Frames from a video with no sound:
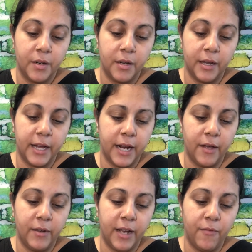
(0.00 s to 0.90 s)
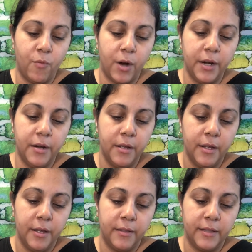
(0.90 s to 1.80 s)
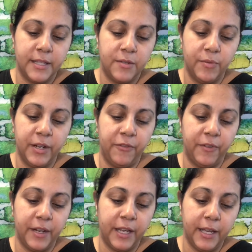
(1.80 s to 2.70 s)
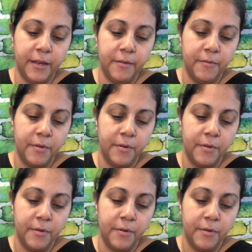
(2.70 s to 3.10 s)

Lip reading: again, I only have one that's really finicky